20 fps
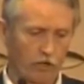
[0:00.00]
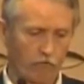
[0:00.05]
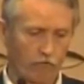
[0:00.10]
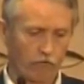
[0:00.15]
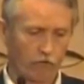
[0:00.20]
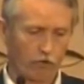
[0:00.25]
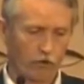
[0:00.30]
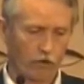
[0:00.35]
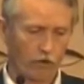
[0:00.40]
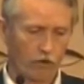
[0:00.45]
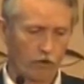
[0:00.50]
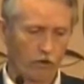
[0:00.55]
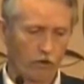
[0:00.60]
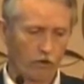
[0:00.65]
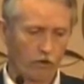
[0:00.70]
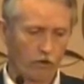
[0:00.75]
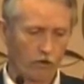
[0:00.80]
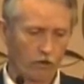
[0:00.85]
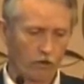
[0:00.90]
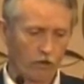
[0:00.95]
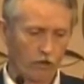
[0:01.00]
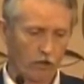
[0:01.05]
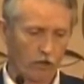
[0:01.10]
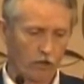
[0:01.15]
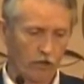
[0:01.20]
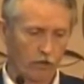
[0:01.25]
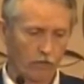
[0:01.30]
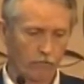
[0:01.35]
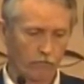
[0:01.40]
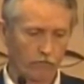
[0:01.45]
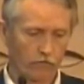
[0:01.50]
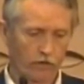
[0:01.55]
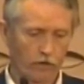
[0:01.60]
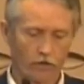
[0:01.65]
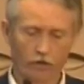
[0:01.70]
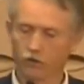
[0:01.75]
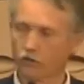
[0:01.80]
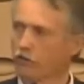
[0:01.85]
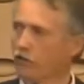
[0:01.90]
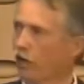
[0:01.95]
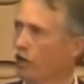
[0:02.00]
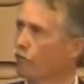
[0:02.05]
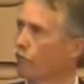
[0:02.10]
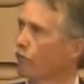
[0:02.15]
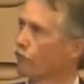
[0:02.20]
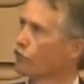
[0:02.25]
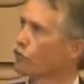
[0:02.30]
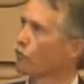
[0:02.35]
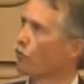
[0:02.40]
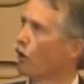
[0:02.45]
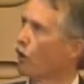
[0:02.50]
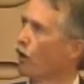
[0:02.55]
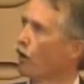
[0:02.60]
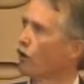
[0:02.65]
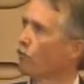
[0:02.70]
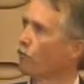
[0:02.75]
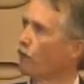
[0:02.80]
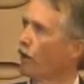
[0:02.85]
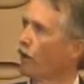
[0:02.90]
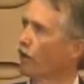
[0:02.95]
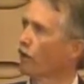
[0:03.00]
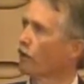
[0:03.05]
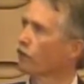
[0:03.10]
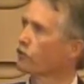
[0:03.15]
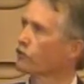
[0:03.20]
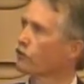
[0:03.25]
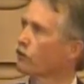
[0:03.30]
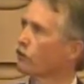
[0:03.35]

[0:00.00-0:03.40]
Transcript: for our type of small package